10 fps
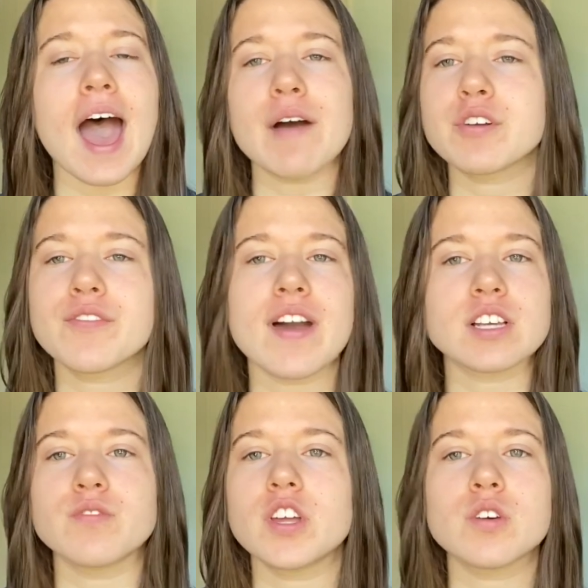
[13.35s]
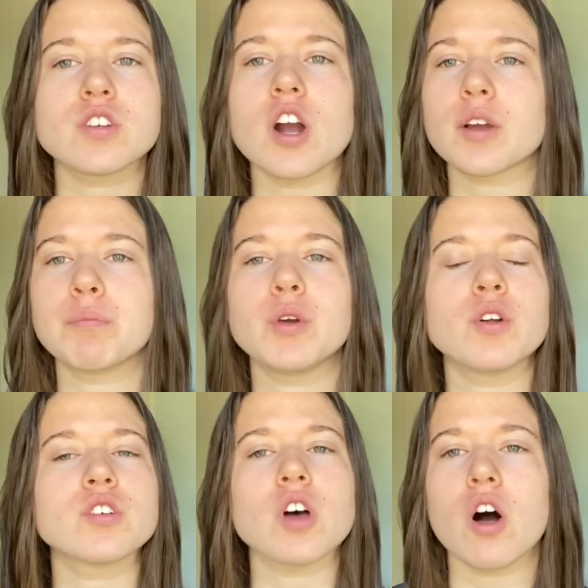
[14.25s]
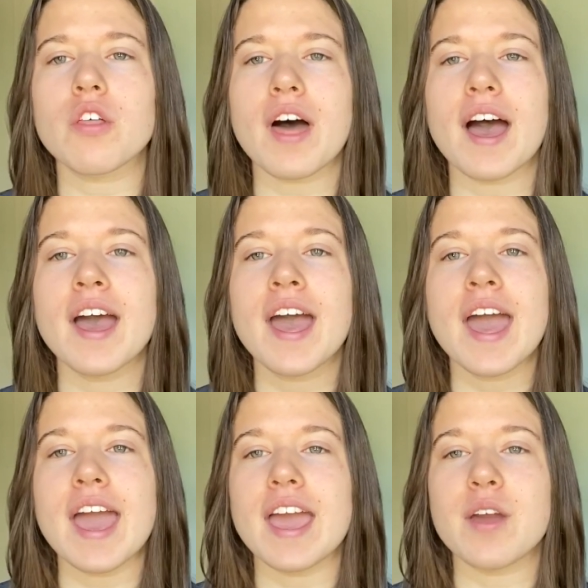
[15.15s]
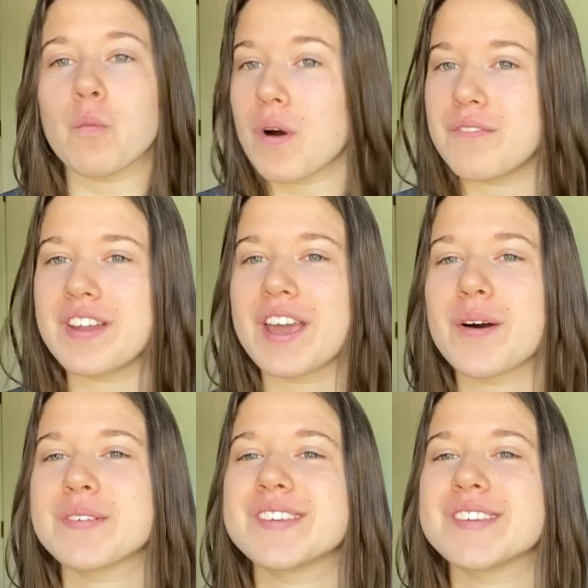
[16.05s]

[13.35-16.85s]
After Effects, VideoStar, computers, all that in one video.